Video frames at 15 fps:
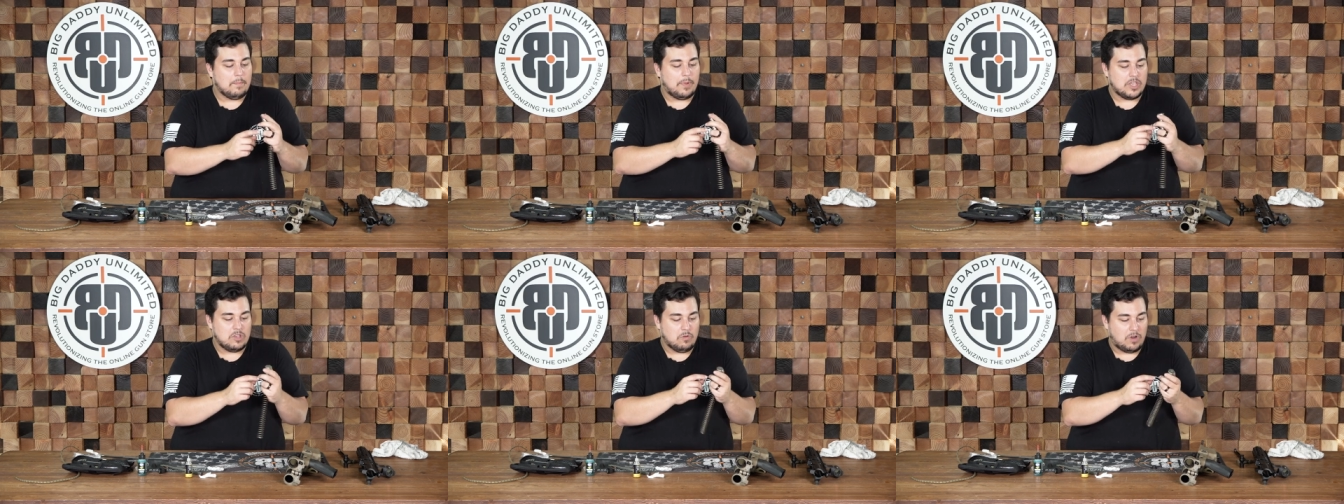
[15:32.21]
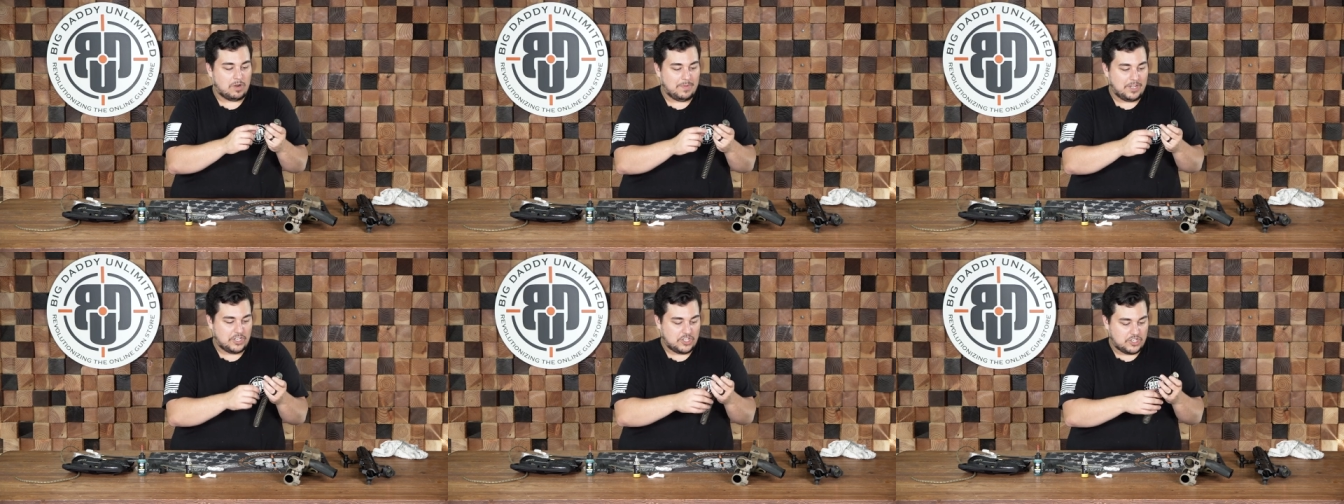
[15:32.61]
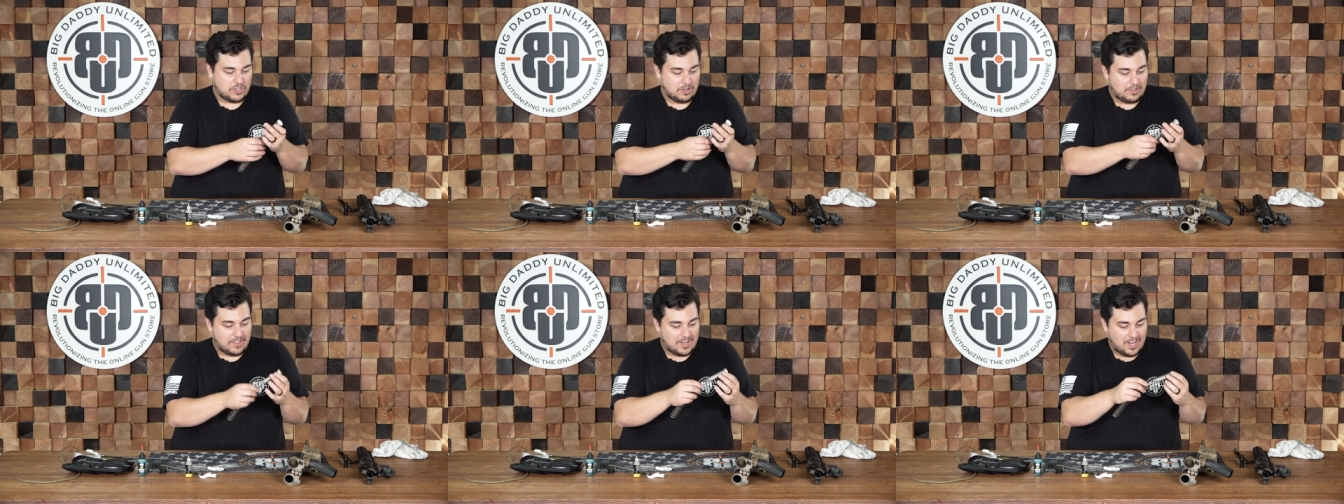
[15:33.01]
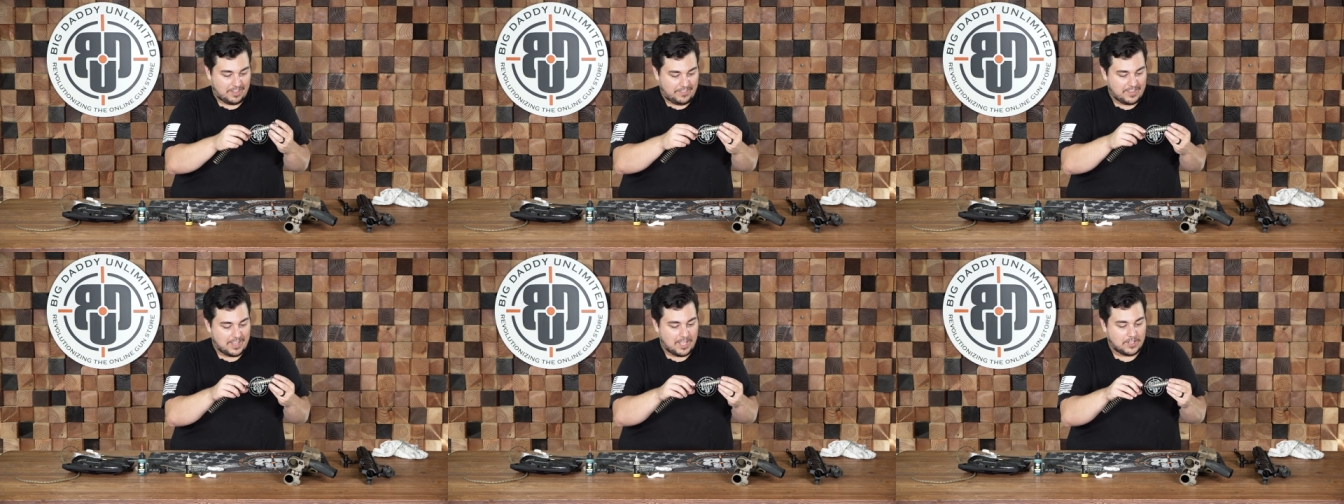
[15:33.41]
but you wanna make sure that
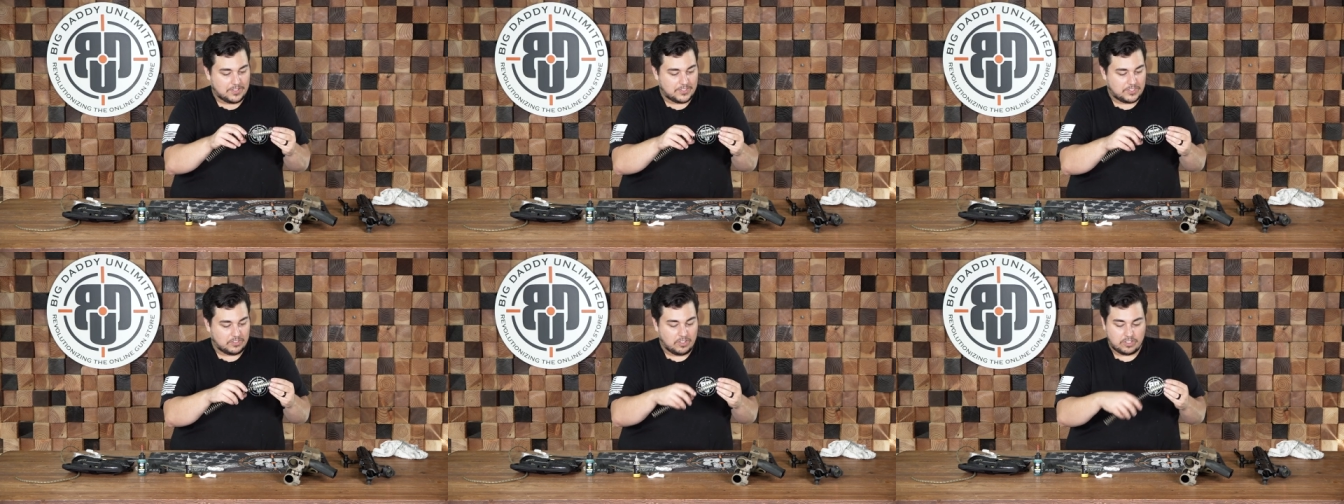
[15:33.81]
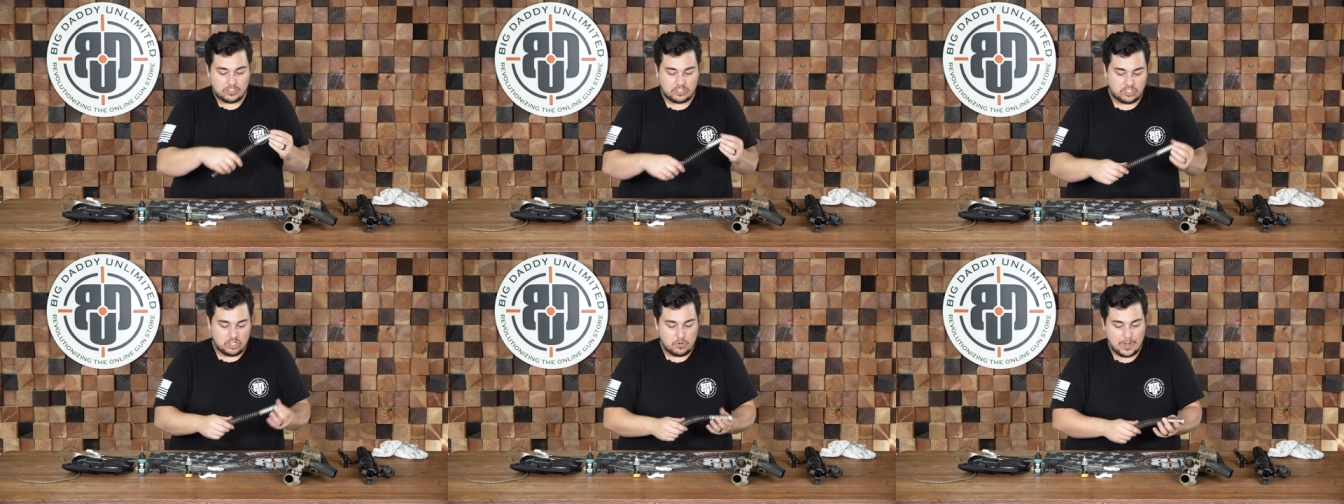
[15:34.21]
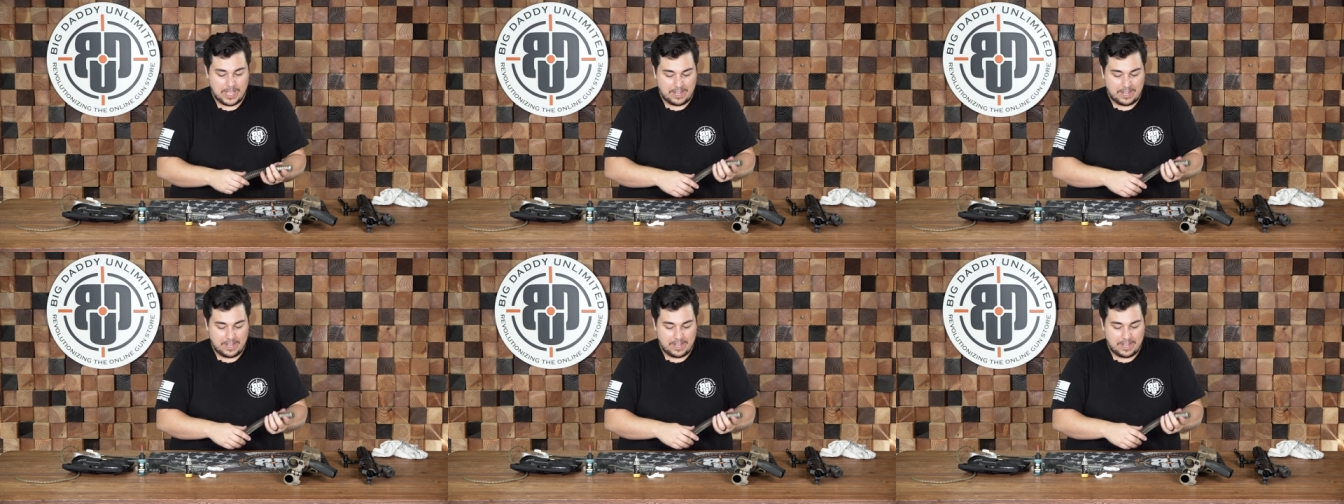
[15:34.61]
nothing else looks too